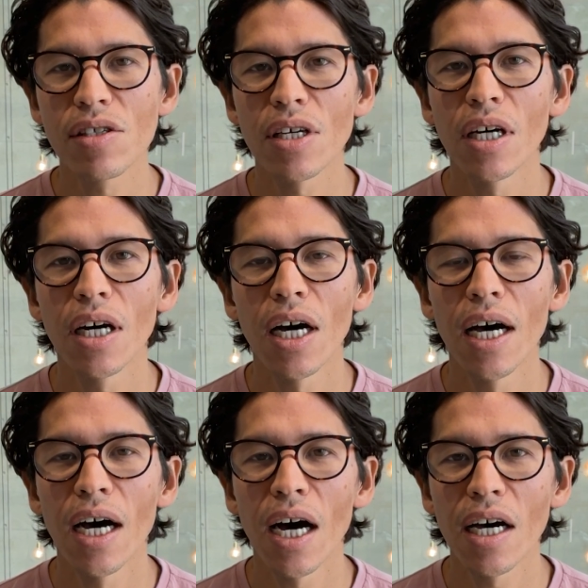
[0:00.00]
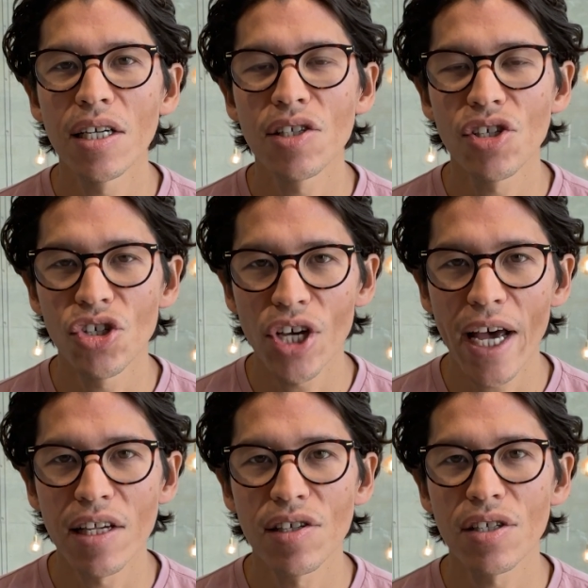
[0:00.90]
that uh, I
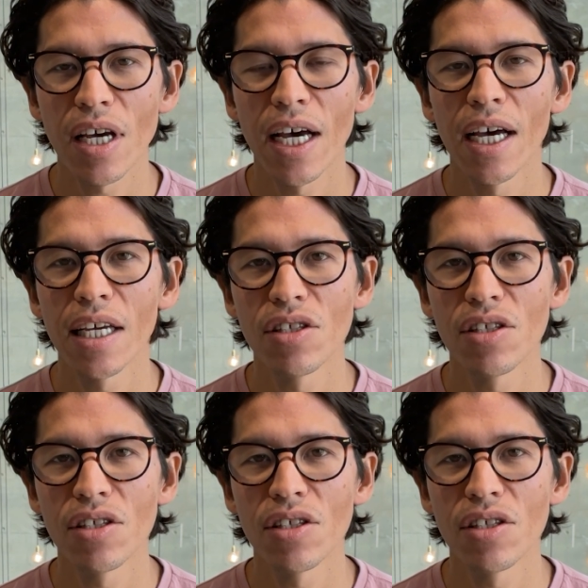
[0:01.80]
suggest uh,